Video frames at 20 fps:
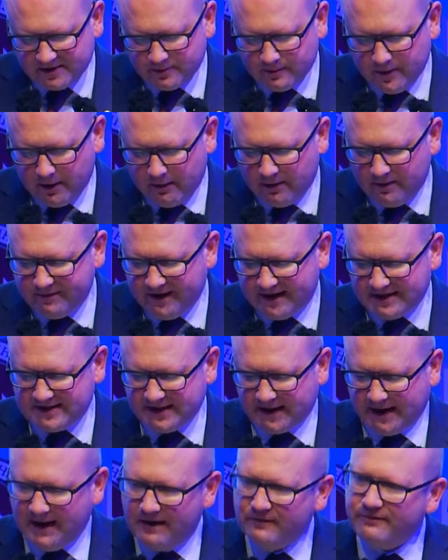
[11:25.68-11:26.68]
we are
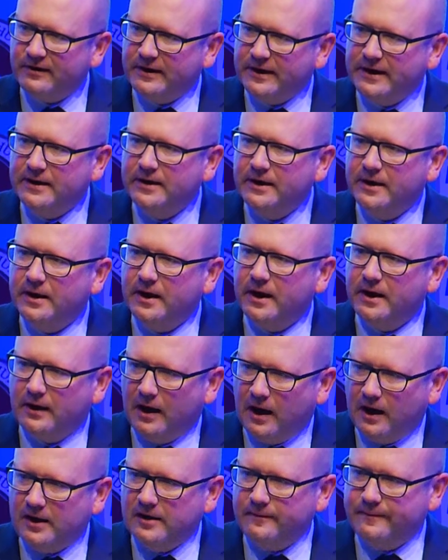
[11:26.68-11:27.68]
investing heavily in
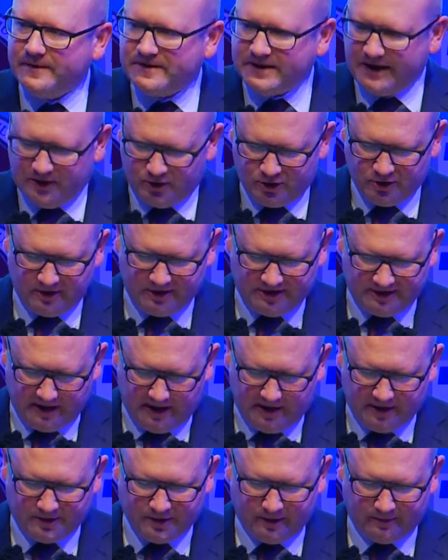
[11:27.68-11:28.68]
high-potential
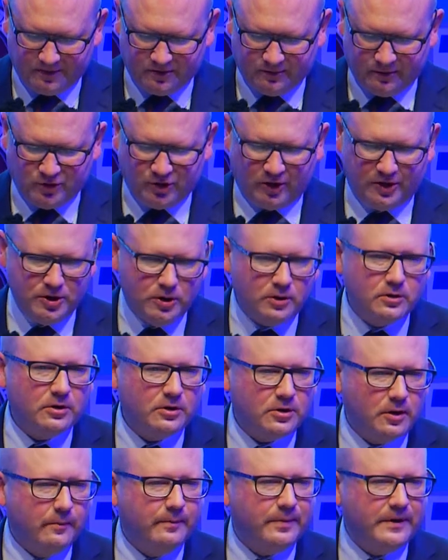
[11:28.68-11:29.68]
startups, which are young
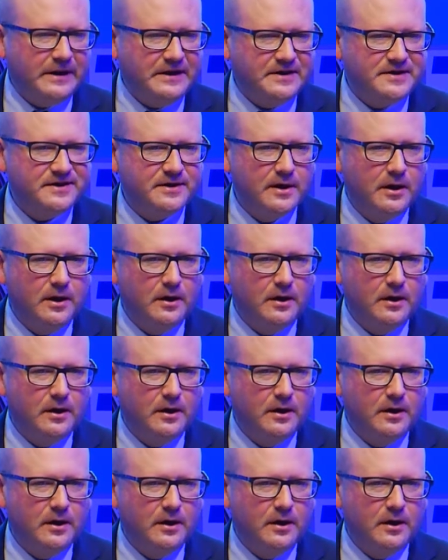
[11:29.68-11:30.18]
companies,